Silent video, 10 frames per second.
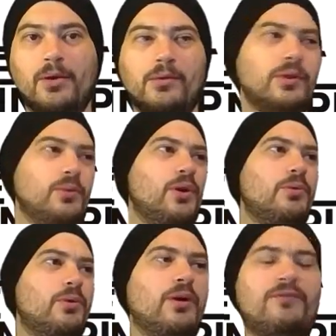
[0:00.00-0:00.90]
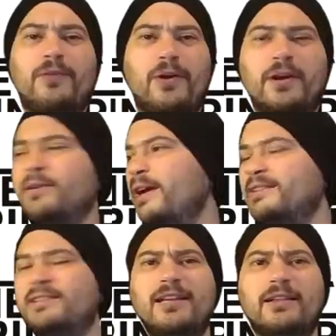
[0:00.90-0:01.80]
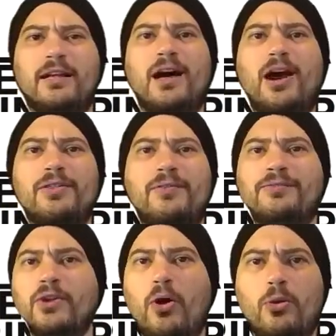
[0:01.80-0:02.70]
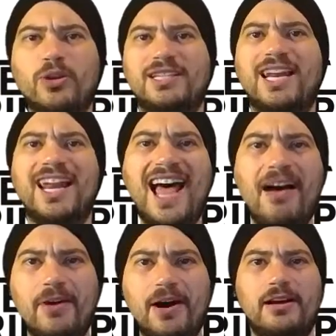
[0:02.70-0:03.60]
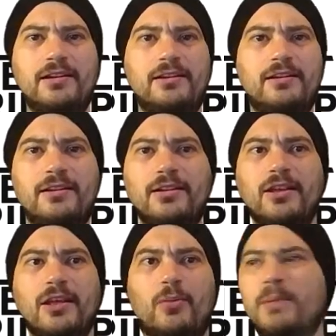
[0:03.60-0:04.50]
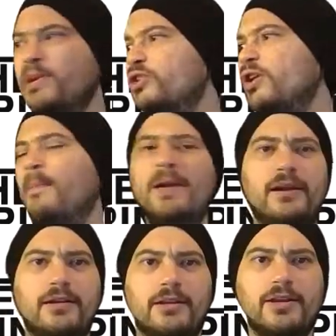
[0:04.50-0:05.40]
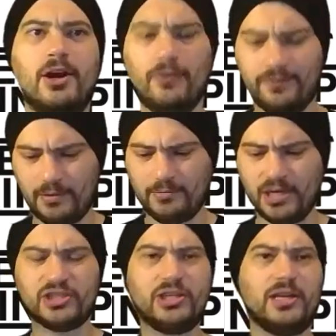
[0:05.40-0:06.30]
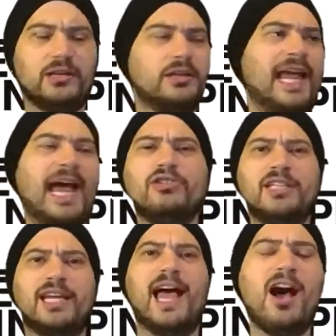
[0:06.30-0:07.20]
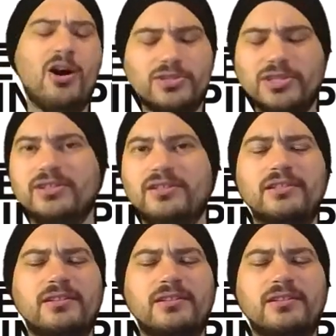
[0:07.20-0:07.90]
For the Christ's sake, the floor was lava. We'd be jumping, from couch to couch.